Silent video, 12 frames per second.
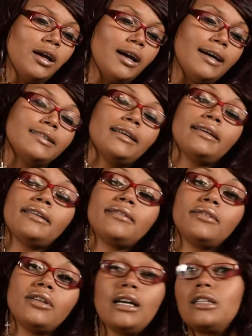I was like,
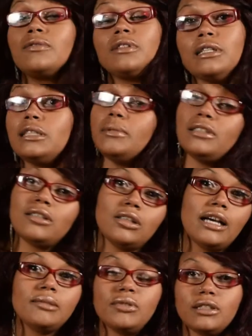"They're not gonna release me until you
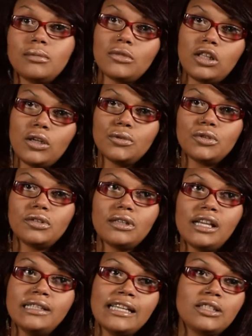guys bring some clothes."
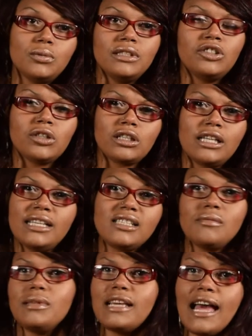And that's when they start
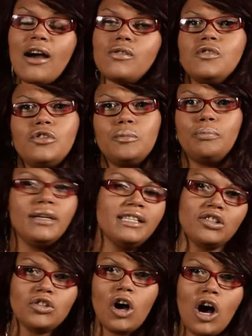cussing me out and they're
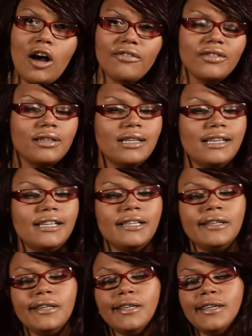pissed off. And
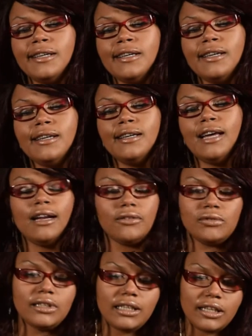I don't
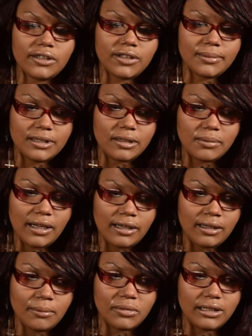really care too much about it.
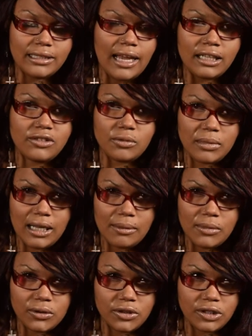I'm detached from my
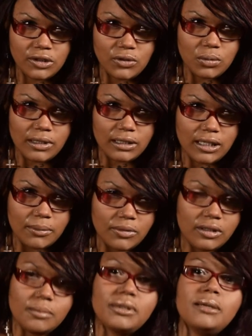emotions when it comes
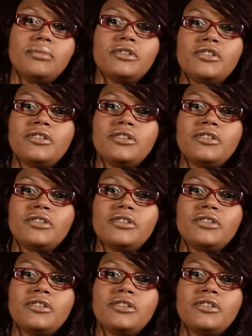to people and their